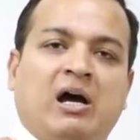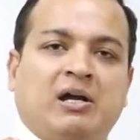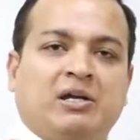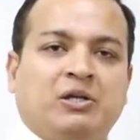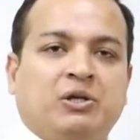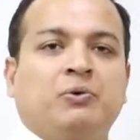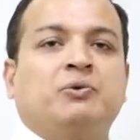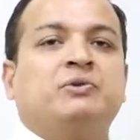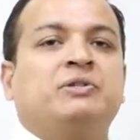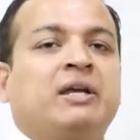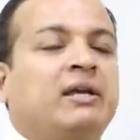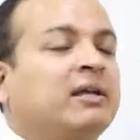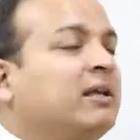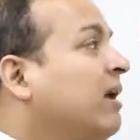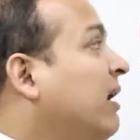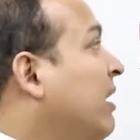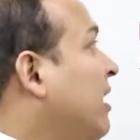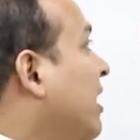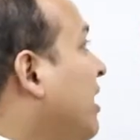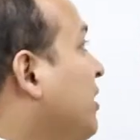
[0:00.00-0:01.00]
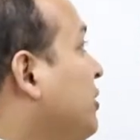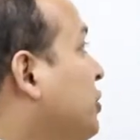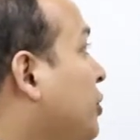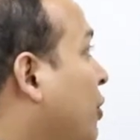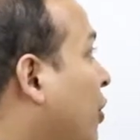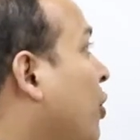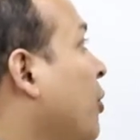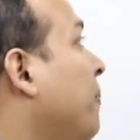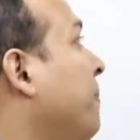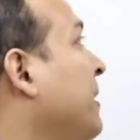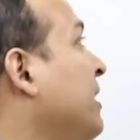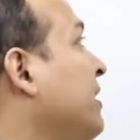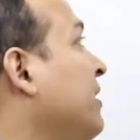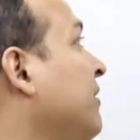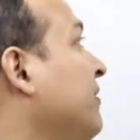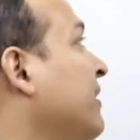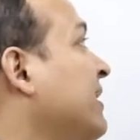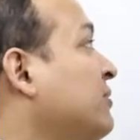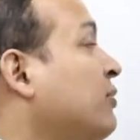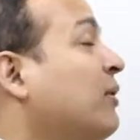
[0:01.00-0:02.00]
using your
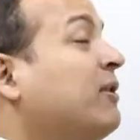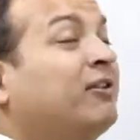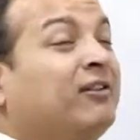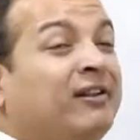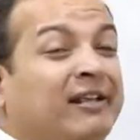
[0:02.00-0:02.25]
opinion, that's called